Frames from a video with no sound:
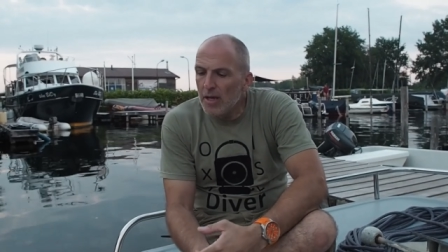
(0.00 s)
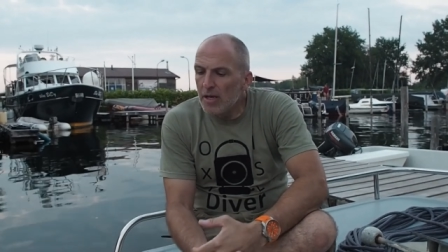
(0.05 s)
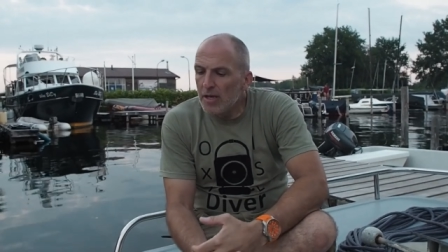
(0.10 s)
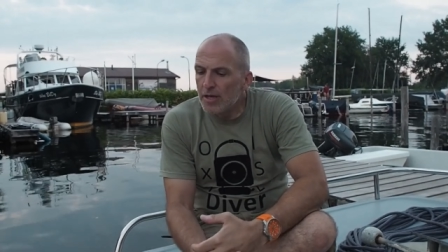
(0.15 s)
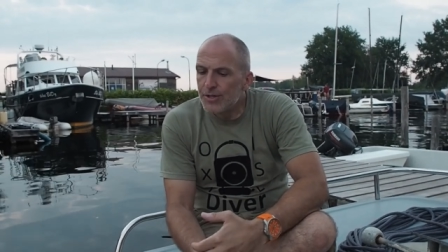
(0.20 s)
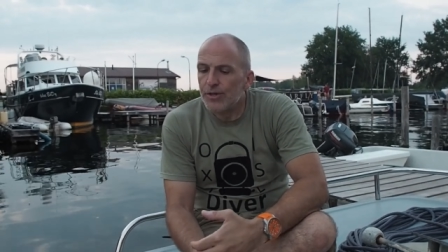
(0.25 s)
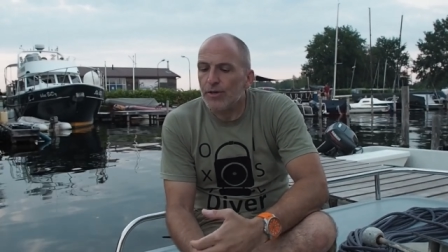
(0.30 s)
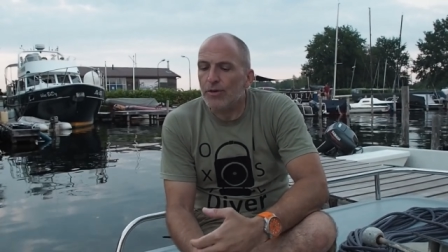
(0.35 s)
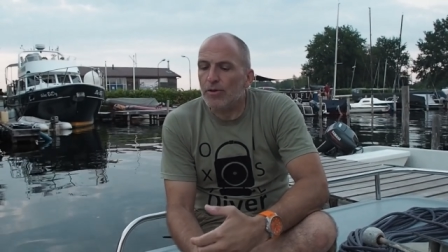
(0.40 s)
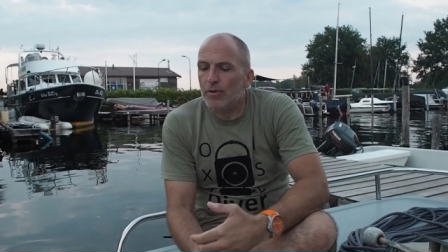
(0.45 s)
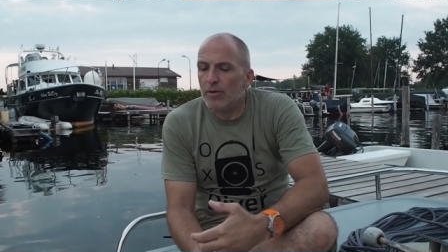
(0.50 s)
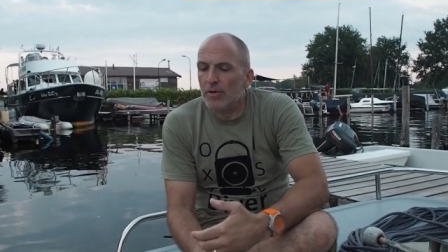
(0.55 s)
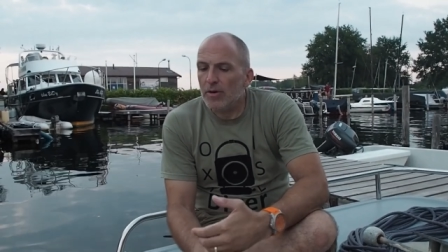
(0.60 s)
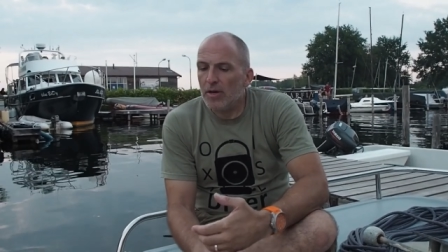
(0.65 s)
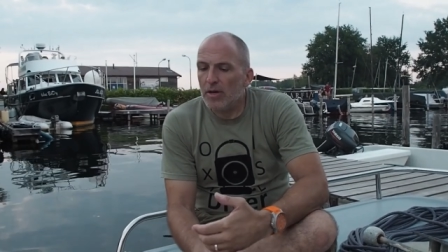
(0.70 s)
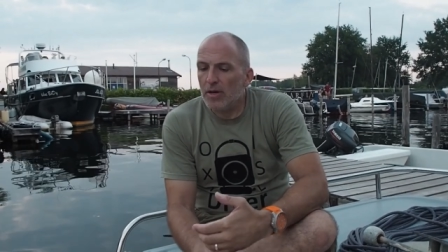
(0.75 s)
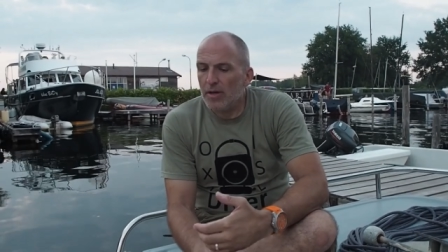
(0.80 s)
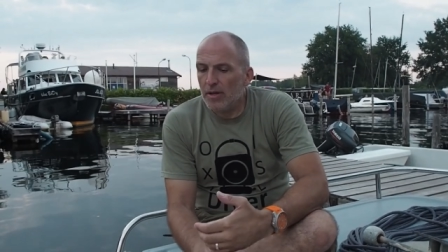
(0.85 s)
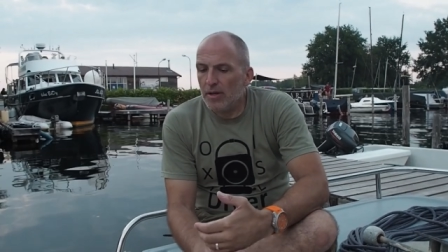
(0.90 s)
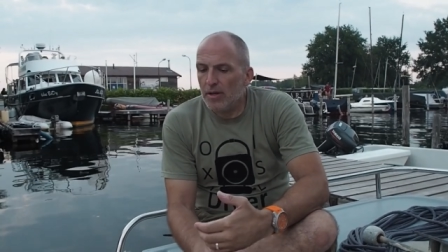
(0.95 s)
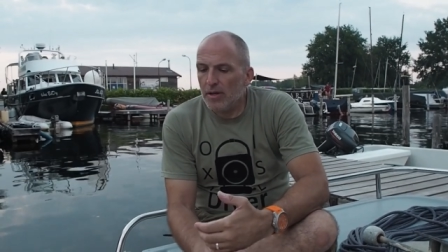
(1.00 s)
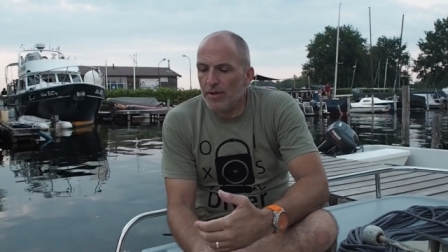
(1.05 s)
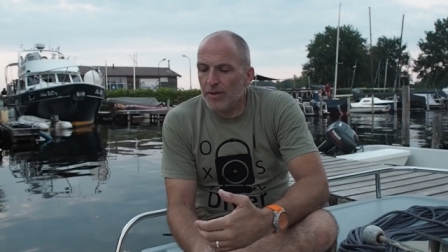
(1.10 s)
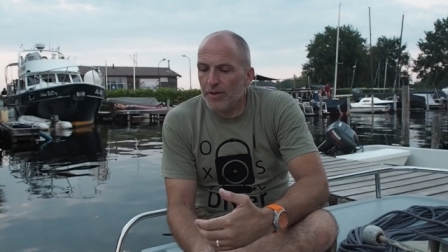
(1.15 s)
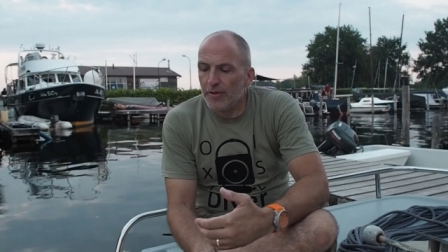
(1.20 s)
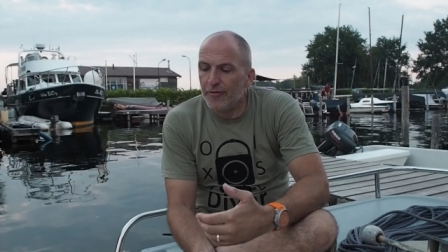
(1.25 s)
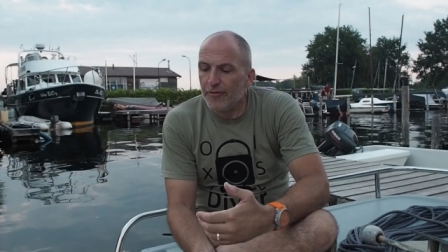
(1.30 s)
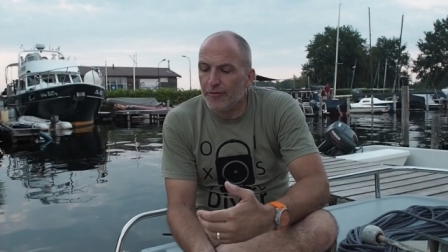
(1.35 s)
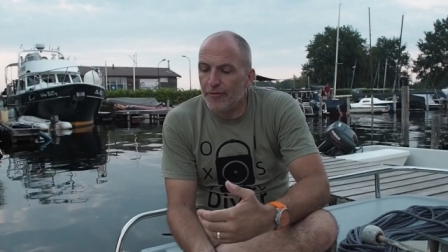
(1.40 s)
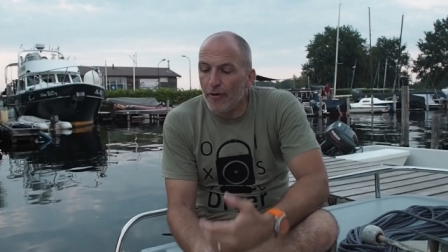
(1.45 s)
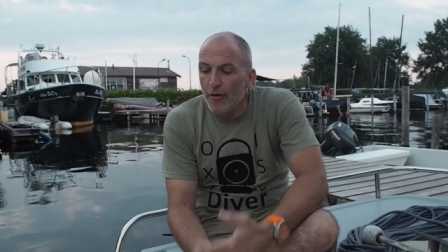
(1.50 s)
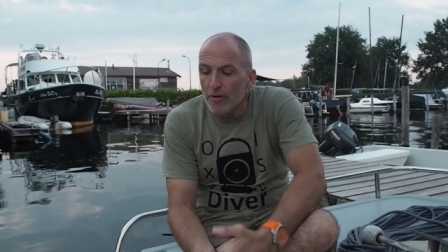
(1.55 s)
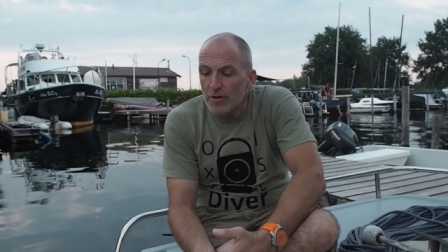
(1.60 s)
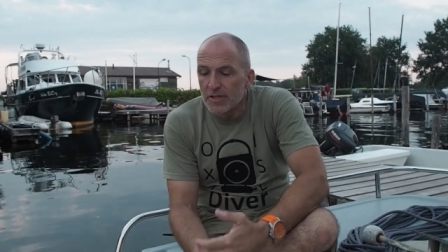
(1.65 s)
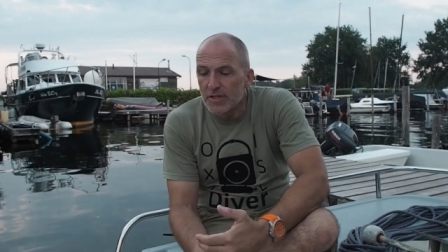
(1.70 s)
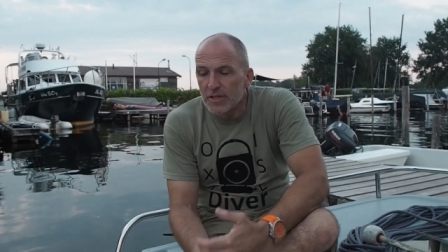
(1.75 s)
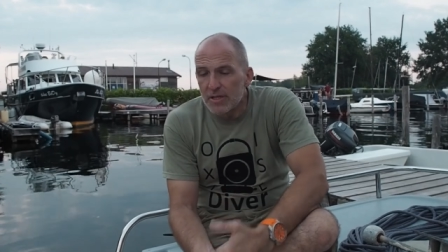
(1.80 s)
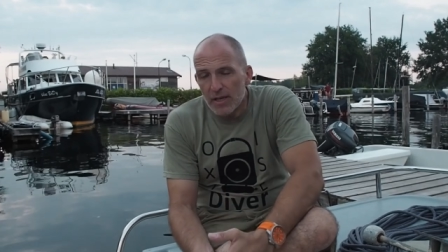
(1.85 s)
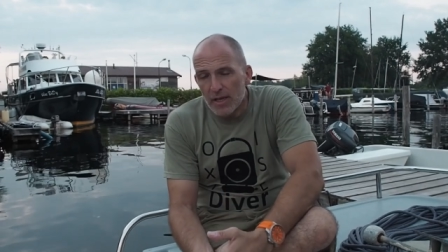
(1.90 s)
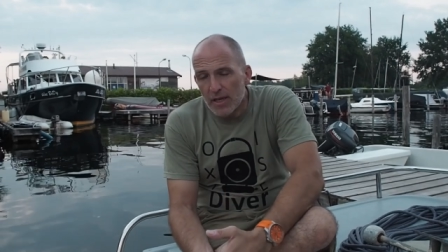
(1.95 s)
So the
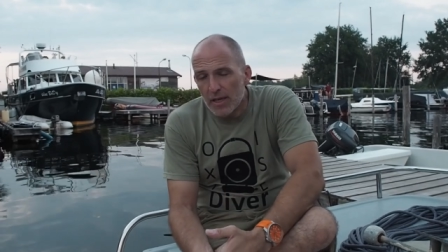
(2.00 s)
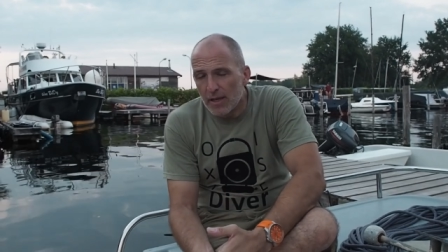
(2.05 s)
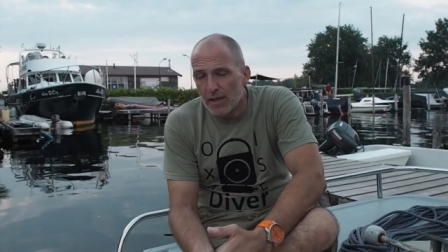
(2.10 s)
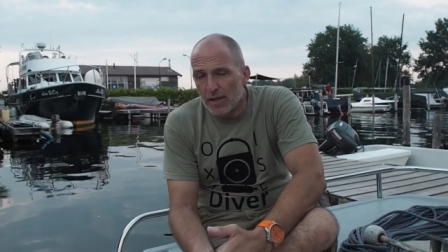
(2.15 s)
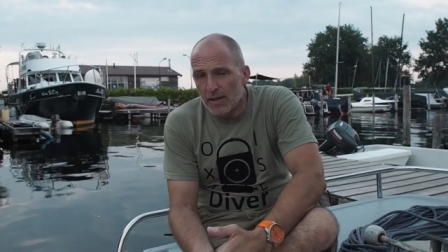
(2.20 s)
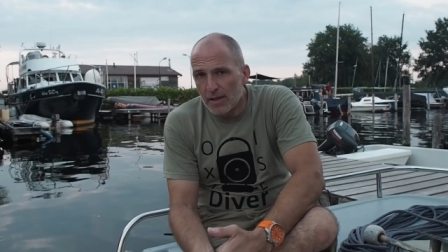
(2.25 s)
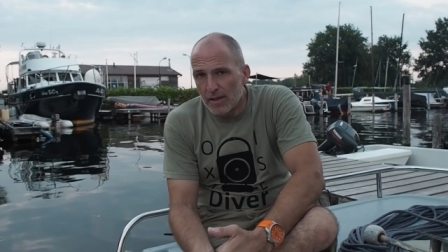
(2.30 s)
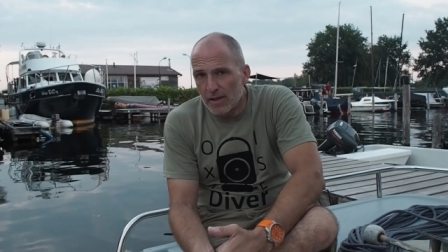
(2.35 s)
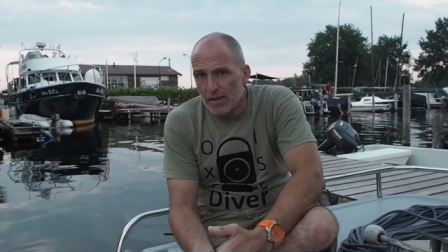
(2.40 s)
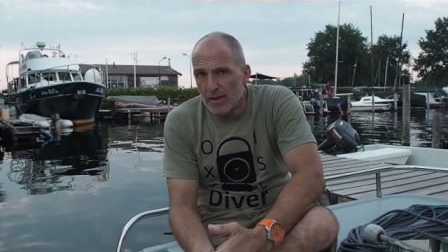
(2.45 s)
first thing